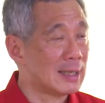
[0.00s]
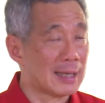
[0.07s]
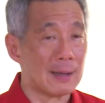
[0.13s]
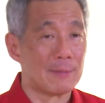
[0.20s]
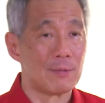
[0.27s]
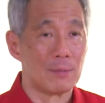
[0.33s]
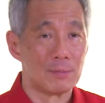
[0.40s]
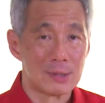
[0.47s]
They
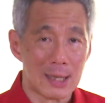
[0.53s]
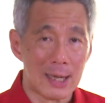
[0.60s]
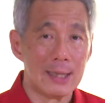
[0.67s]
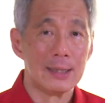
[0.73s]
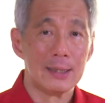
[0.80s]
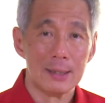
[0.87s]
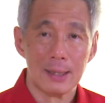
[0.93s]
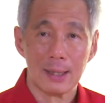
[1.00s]
come from
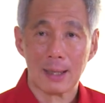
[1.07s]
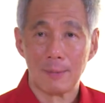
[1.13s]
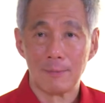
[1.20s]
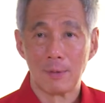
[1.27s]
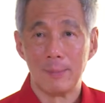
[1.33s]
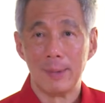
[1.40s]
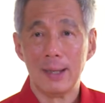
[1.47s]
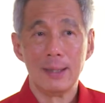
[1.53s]
China, they come
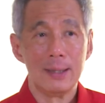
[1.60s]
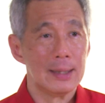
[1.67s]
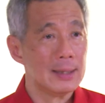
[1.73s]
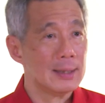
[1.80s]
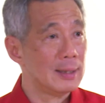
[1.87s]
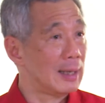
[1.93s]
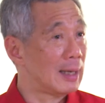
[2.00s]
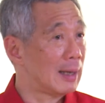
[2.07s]
from
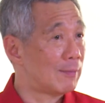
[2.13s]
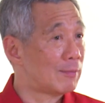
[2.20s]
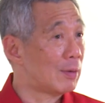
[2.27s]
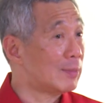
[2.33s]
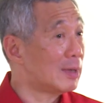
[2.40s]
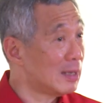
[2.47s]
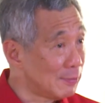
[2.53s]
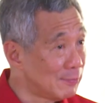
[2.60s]
India, they come
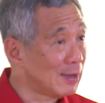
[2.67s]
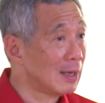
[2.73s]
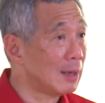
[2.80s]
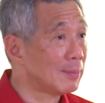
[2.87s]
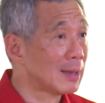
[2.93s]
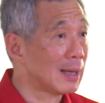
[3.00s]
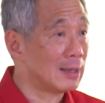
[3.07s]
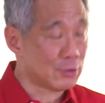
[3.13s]
from the
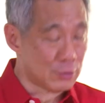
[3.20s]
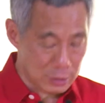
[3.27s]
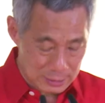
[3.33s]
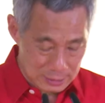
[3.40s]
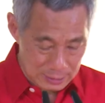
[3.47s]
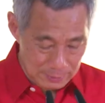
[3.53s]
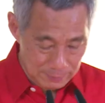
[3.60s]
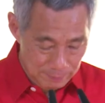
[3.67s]
developed
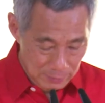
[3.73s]
countries.